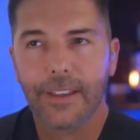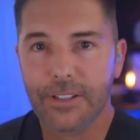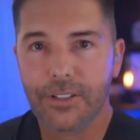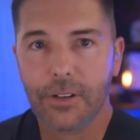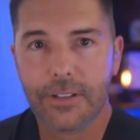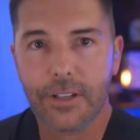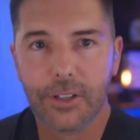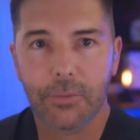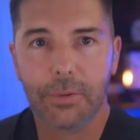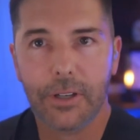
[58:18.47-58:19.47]
Let's
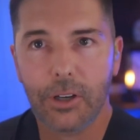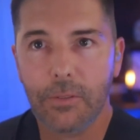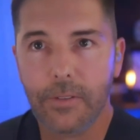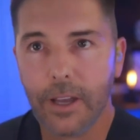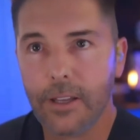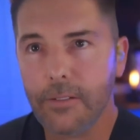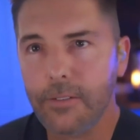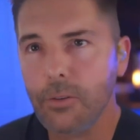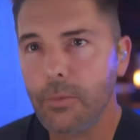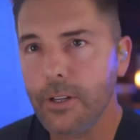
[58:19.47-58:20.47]
transition a bit here. We've got a
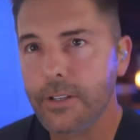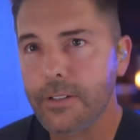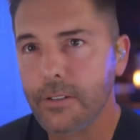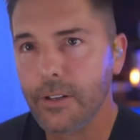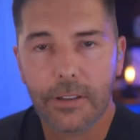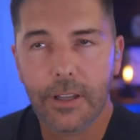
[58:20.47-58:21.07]
few minutes.